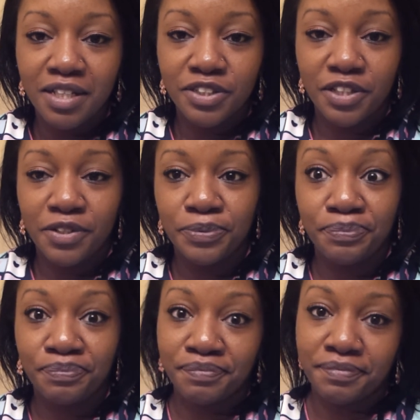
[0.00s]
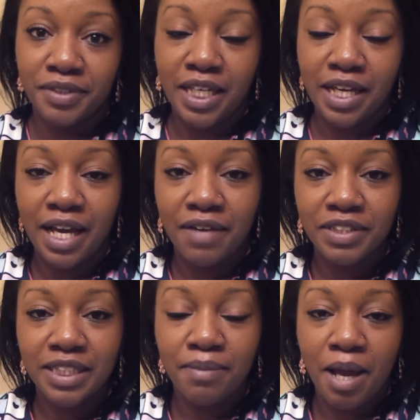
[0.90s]
So yeah,
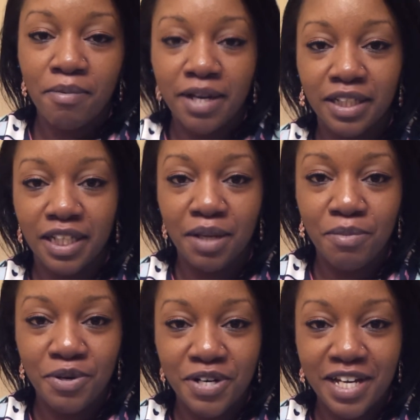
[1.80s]
obviously I'm not pregnant anymore,